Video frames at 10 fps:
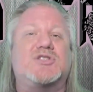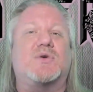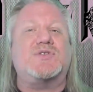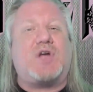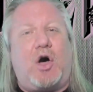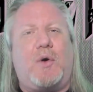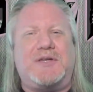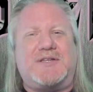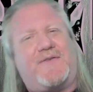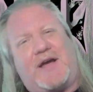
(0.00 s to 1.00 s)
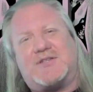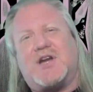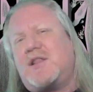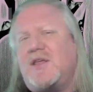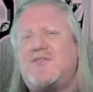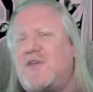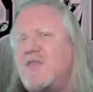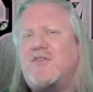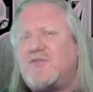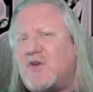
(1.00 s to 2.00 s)
So as always, if I start
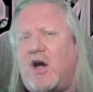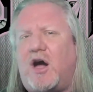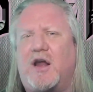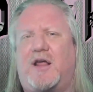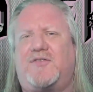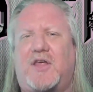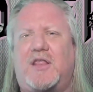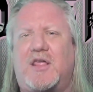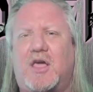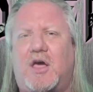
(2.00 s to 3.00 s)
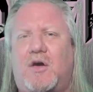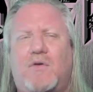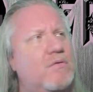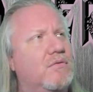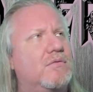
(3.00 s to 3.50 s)
listening to the song and I suddenly go,